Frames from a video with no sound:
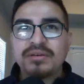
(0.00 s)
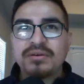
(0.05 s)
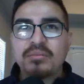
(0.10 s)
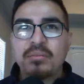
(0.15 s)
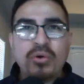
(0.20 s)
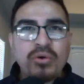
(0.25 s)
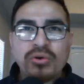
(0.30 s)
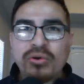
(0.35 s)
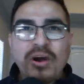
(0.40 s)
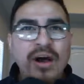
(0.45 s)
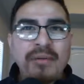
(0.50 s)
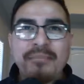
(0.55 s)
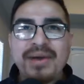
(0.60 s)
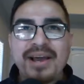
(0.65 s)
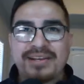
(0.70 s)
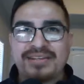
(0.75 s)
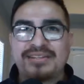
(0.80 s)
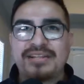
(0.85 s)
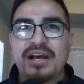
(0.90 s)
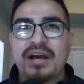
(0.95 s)
Mortal
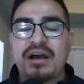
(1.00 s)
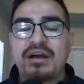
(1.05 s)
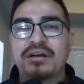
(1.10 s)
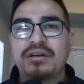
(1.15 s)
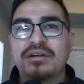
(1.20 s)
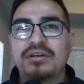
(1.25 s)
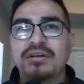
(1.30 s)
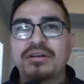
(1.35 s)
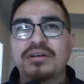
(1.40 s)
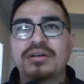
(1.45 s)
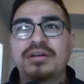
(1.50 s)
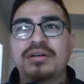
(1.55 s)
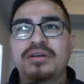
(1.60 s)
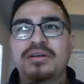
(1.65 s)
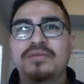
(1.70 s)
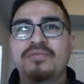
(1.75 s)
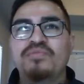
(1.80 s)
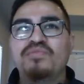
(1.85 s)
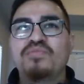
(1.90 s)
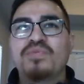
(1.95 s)
Kombat style.
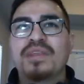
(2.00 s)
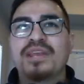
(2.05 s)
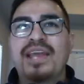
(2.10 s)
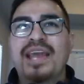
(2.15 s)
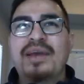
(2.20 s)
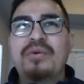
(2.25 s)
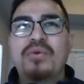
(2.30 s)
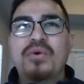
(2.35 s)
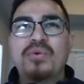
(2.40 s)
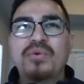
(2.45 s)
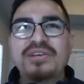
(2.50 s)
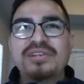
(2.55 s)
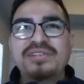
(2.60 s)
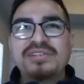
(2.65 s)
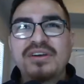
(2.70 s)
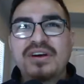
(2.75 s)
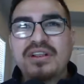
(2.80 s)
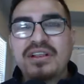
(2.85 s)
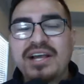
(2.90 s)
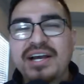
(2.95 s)
And what we
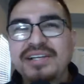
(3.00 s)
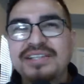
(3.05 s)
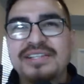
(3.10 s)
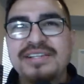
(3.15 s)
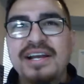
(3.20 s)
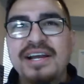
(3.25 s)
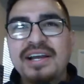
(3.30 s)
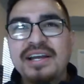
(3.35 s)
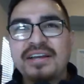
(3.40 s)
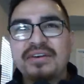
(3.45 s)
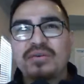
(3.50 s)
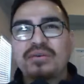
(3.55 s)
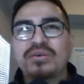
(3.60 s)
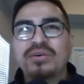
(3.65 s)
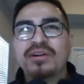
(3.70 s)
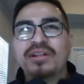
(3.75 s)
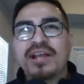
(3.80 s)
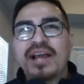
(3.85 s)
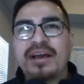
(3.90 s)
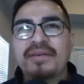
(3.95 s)
saw last night or
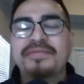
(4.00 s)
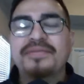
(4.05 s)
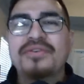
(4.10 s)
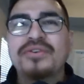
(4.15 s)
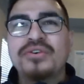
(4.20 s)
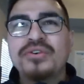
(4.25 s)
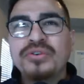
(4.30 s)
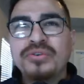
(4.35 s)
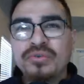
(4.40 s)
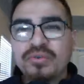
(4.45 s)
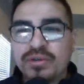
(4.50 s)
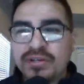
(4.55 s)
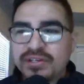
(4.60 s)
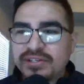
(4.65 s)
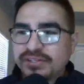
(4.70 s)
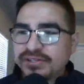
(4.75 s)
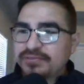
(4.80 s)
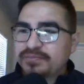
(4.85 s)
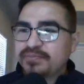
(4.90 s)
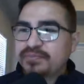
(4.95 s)
in the afternoon
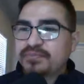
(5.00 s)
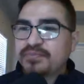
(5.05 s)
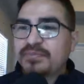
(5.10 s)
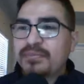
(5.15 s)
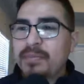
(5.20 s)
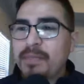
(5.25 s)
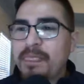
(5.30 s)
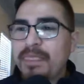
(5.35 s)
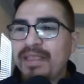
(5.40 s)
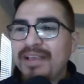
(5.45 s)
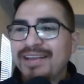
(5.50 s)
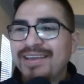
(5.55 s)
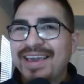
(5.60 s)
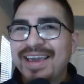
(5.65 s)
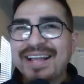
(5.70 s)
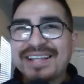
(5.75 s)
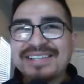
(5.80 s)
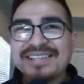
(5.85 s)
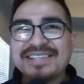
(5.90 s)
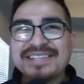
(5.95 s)
was
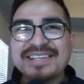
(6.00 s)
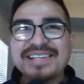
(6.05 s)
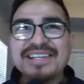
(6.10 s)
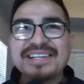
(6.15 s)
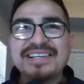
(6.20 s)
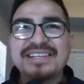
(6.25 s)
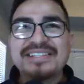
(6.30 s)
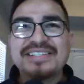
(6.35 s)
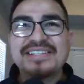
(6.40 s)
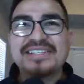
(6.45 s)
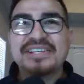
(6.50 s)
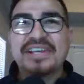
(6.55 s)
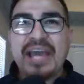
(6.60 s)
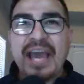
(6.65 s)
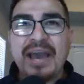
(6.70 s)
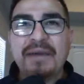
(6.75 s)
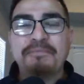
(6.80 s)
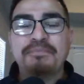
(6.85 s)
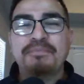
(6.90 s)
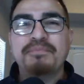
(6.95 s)
Kansas City just
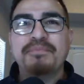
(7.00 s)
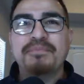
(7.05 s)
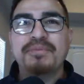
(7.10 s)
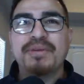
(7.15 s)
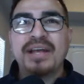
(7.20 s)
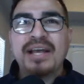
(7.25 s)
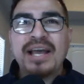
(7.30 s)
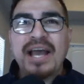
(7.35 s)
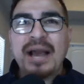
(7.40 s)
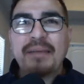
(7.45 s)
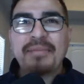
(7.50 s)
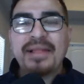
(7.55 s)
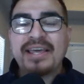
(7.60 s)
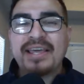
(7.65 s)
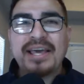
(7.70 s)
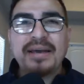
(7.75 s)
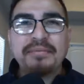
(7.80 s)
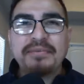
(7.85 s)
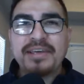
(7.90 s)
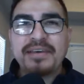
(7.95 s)
kept
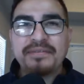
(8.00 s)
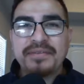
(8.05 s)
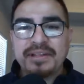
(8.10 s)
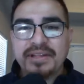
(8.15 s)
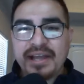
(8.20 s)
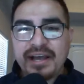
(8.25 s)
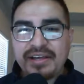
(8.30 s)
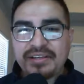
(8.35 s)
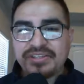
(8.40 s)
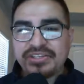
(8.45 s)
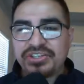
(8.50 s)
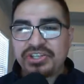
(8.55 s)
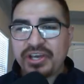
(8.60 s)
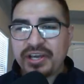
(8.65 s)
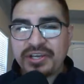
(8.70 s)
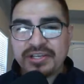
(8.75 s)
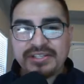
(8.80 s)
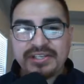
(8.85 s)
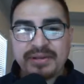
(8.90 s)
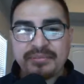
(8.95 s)
giving Dallas
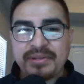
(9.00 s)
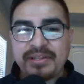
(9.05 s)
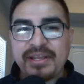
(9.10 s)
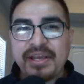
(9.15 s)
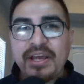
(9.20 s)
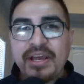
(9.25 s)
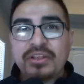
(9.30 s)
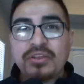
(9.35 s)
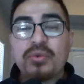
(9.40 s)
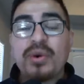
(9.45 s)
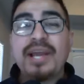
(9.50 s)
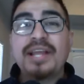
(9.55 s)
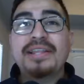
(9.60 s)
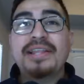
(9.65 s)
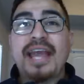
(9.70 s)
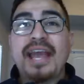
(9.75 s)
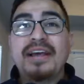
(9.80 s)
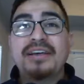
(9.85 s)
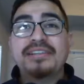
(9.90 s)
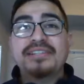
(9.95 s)
chances. The way
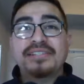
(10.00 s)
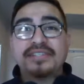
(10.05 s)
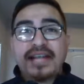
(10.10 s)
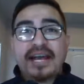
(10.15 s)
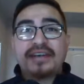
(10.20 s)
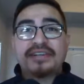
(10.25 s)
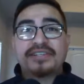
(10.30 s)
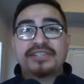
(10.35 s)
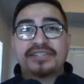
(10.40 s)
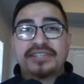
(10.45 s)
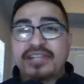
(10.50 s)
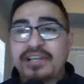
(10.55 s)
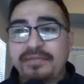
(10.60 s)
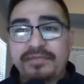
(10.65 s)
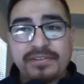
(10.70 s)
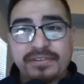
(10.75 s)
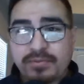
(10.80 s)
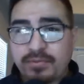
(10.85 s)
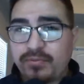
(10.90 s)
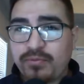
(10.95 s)
Dallas's
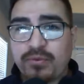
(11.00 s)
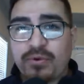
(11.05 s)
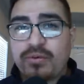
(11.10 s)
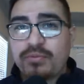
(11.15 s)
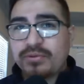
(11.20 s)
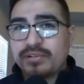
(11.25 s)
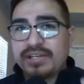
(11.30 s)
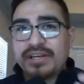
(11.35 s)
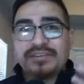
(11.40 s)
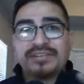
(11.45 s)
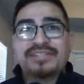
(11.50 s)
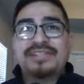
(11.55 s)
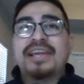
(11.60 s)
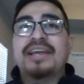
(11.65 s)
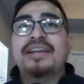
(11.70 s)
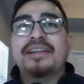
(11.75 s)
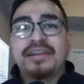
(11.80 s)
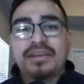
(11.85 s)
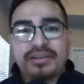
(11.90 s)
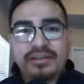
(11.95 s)
defense performed was
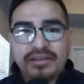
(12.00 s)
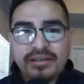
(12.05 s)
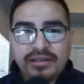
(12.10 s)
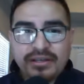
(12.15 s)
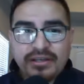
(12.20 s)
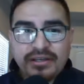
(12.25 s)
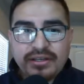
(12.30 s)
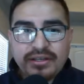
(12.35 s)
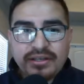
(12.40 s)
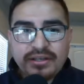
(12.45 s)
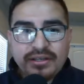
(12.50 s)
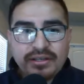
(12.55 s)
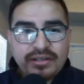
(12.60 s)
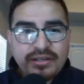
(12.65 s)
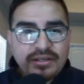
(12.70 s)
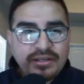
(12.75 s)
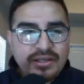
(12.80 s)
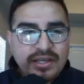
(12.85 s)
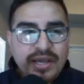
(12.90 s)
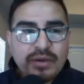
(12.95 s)
outstanding.
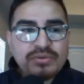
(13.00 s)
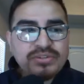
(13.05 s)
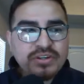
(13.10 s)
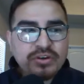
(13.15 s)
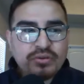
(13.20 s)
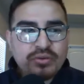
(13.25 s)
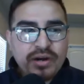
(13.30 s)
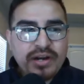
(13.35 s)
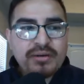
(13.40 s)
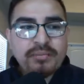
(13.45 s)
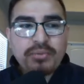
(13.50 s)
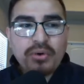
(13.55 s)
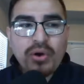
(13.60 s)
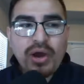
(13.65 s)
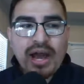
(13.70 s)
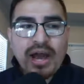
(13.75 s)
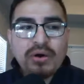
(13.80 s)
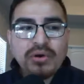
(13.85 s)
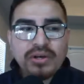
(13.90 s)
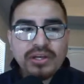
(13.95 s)
It was incredible
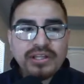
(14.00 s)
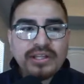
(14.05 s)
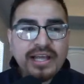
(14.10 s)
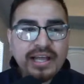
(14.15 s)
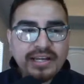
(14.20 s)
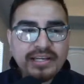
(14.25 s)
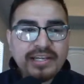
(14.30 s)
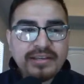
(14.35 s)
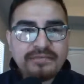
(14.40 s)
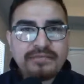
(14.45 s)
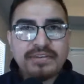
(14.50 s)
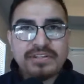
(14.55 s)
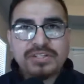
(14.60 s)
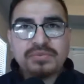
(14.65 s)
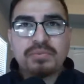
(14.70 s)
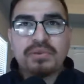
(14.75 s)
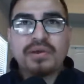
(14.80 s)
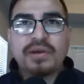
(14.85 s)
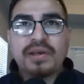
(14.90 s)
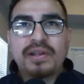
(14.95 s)
how good that defense
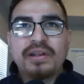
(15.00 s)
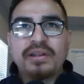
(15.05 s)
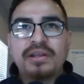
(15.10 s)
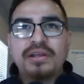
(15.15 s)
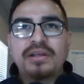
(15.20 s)
played.